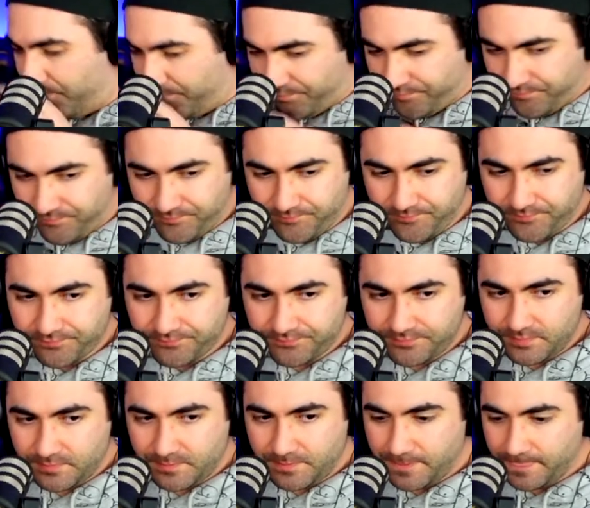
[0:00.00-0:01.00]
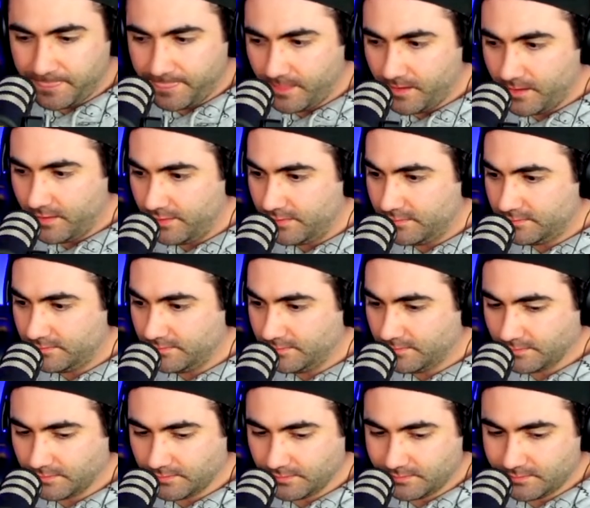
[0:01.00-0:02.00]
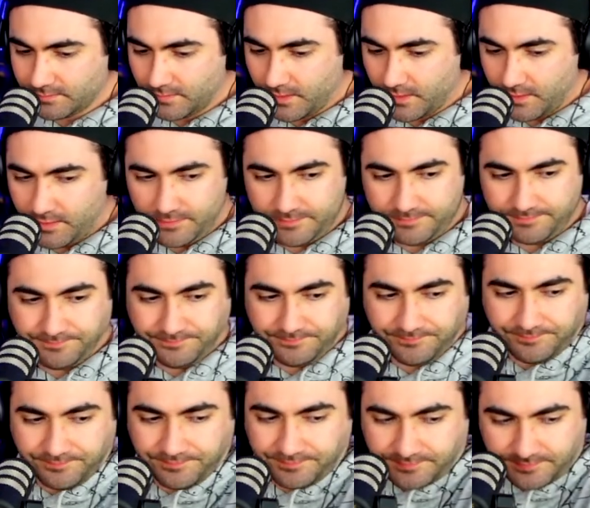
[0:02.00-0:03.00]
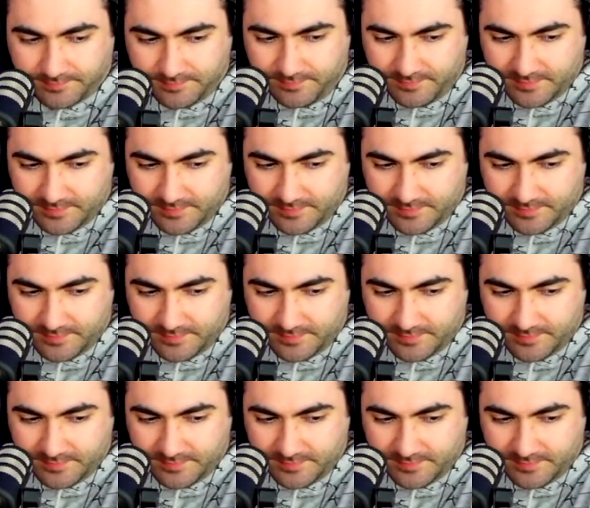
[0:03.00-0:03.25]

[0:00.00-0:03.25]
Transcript: we'll often get on, if it's something that we're not sure of,